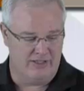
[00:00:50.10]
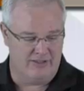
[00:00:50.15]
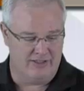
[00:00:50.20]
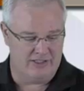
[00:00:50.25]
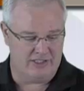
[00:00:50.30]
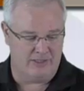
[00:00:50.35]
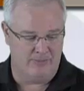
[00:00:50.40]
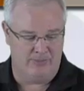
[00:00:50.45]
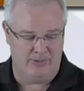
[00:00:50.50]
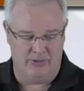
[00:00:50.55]

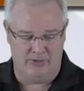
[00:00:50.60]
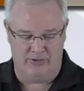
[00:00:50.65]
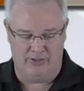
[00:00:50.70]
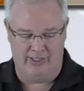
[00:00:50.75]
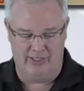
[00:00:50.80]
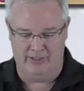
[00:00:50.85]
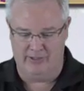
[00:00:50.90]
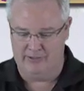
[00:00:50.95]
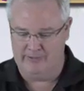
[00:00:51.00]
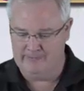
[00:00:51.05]
this computer
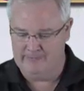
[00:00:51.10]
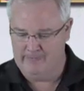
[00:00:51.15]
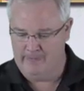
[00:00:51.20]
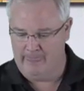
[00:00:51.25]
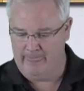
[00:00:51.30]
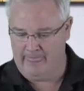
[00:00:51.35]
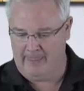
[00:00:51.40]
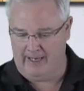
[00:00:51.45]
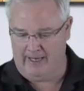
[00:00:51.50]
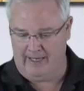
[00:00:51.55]
here
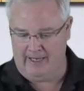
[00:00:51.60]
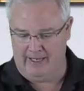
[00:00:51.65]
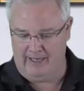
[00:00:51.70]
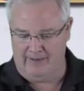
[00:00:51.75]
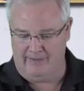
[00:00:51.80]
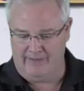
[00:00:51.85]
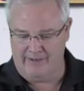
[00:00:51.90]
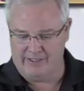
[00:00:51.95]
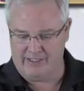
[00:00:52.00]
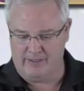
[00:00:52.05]

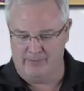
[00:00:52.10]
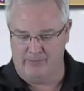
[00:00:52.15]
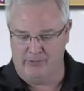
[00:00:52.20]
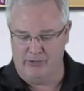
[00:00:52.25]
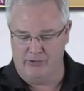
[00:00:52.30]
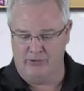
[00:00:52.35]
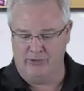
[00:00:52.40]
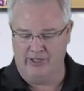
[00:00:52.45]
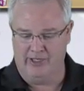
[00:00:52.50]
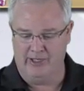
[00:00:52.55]
and this
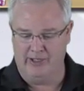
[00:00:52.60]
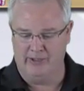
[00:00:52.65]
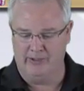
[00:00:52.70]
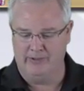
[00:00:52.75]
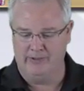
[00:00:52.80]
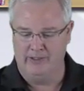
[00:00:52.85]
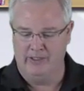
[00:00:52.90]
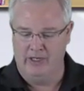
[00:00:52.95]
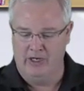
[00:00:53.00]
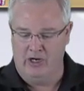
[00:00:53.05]
computer
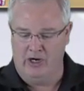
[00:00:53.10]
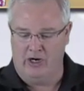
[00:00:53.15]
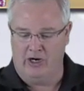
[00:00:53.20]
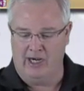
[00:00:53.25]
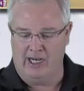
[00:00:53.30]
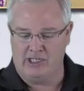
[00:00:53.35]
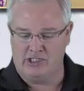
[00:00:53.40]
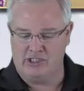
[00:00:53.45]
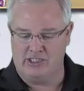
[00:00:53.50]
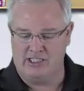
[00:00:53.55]
here
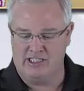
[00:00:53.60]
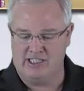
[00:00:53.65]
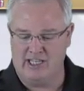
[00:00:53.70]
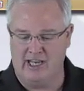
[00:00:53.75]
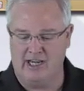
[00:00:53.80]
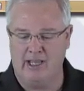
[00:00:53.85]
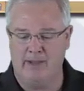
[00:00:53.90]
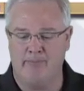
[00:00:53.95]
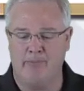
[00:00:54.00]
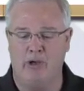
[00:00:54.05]
are actually
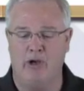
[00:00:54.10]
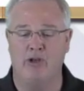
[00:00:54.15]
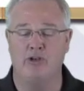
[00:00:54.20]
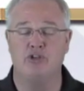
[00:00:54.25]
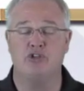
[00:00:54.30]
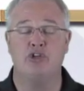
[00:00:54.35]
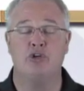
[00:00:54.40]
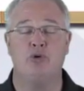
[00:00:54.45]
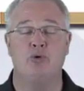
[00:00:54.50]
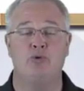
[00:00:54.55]
set up
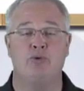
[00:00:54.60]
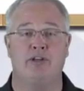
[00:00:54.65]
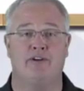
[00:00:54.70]
on two